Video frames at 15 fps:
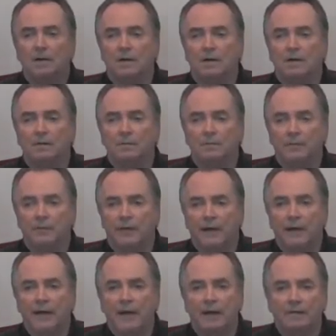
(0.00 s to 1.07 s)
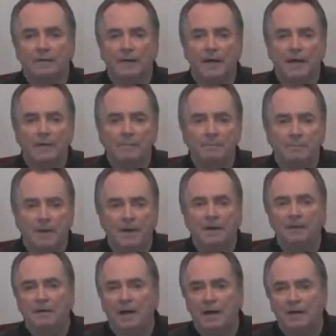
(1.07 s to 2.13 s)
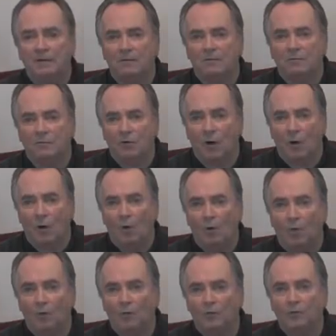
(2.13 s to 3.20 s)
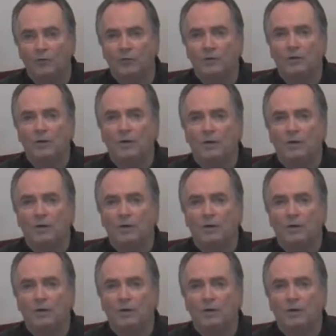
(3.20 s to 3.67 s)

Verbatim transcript: Uh, they, they picked and chose